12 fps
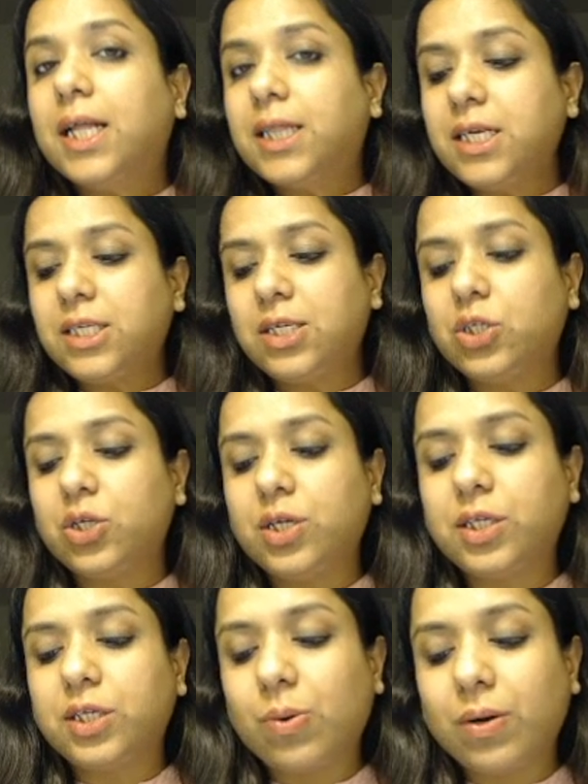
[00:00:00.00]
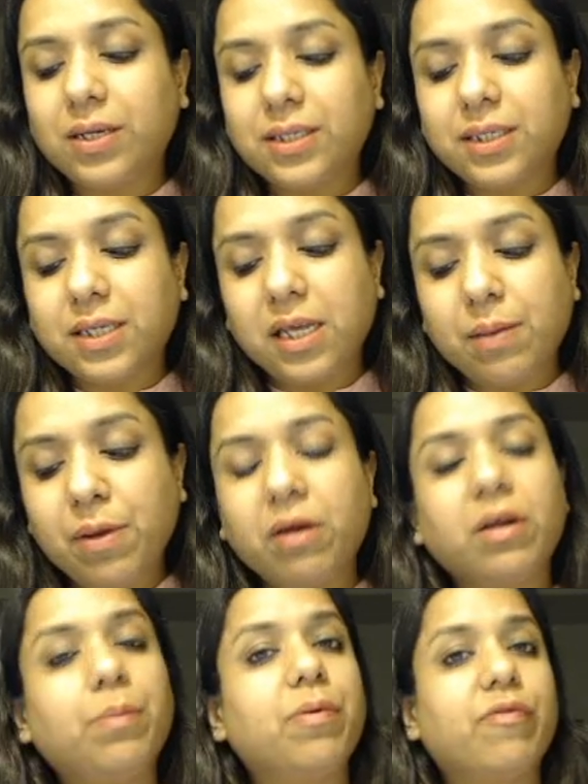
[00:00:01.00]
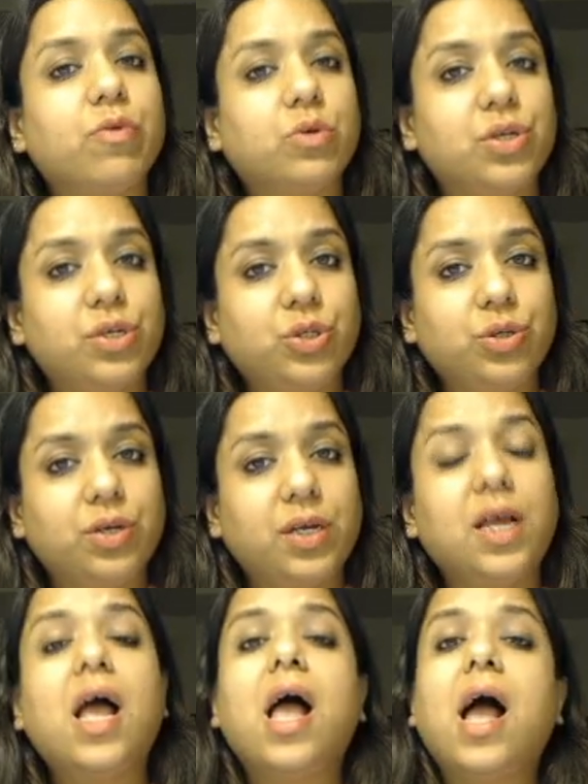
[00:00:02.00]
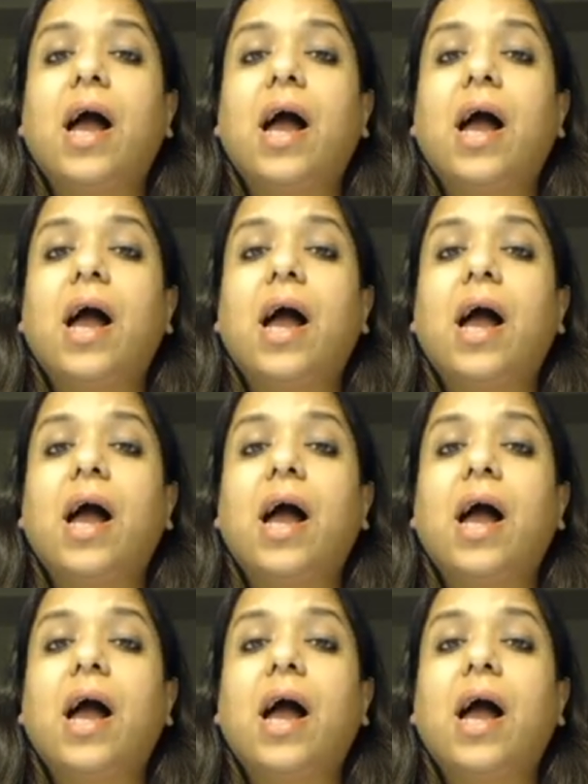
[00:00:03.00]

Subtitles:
This injury is called as ischemia reperfusion injury,